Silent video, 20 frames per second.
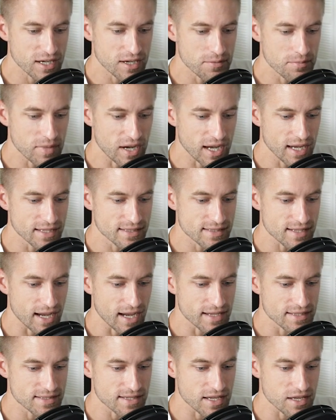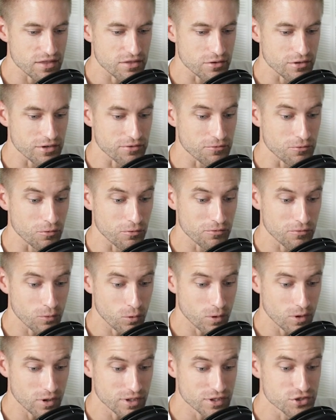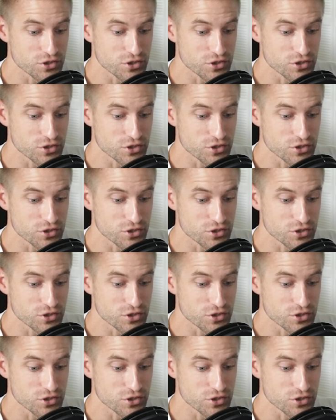combines Isaiah thirty-four four,